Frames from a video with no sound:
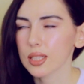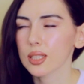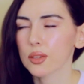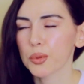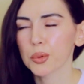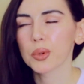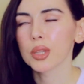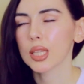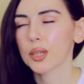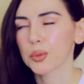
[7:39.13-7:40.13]
It's a
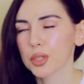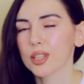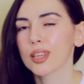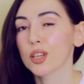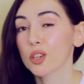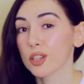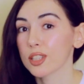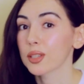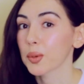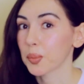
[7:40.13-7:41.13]
really, really
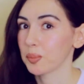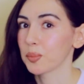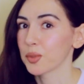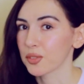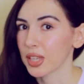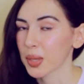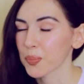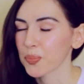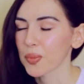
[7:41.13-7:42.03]
good movie.